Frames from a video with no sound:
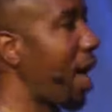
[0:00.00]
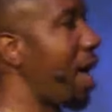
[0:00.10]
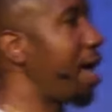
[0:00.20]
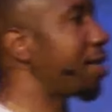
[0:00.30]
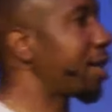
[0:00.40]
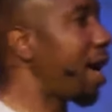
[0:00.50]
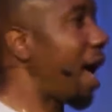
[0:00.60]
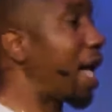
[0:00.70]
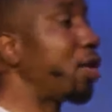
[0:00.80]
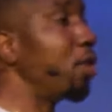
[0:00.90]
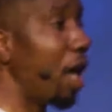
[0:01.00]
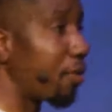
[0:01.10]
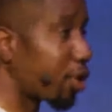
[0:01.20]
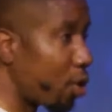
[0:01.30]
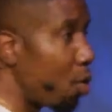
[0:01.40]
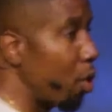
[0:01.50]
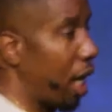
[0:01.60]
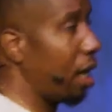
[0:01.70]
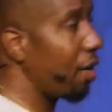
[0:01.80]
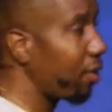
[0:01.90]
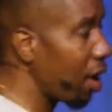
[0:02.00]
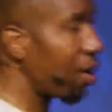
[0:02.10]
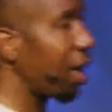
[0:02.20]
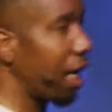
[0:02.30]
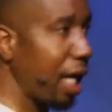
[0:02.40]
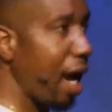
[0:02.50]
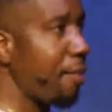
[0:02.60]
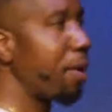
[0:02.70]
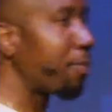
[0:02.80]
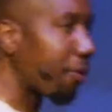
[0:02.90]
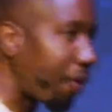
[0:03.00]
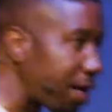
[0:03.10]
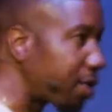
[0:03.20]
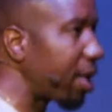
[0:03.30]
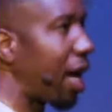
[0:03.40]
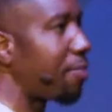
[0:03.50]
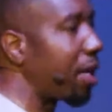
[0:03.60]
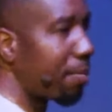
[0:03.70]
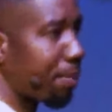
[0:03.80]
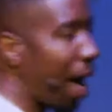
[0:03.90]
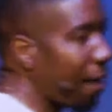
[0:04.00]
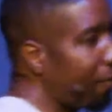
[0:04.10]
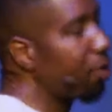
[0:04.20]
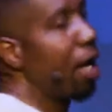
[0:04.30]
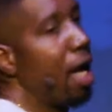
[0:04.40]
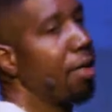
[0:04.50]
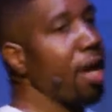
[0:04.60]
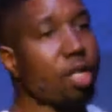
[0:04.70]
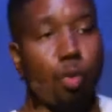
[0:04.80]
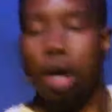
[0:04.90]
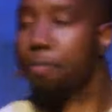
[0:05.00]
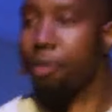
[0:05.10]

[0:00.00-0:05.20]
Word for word: as uh, I do love school and I love learning, and there have been professors that have been impactful, there's one